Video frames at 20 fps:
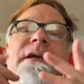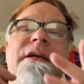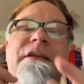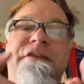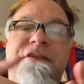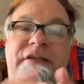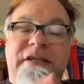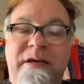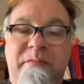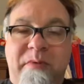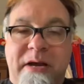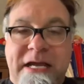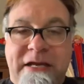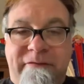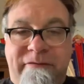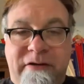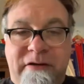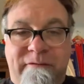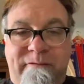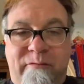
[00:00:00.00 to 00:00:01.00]
See a bike
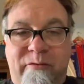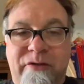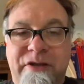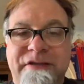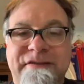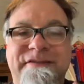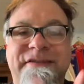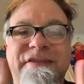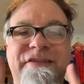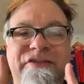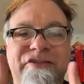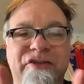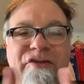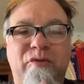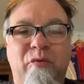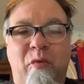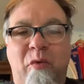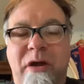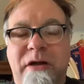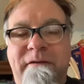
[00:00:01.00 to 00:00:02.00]
fitter for this. This is
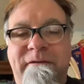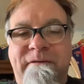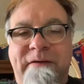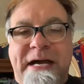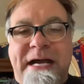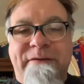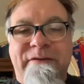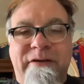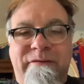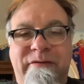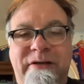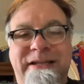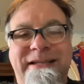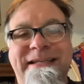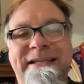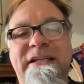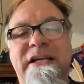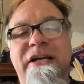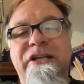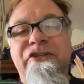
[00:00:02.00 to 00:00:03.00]
just one of 5 different
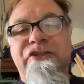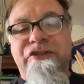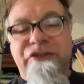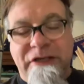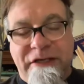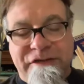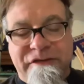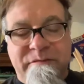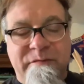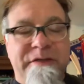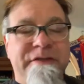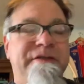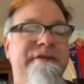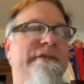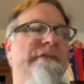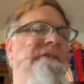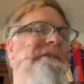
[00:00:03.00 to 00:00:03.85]
cleat adjustments.